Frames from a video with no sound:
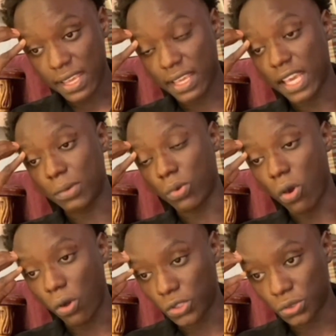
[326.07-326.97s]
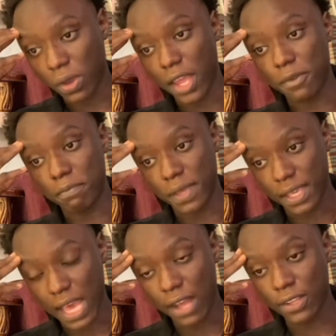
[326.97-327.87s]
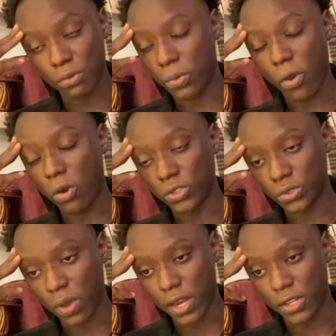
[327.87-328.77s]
Again, we're all trying to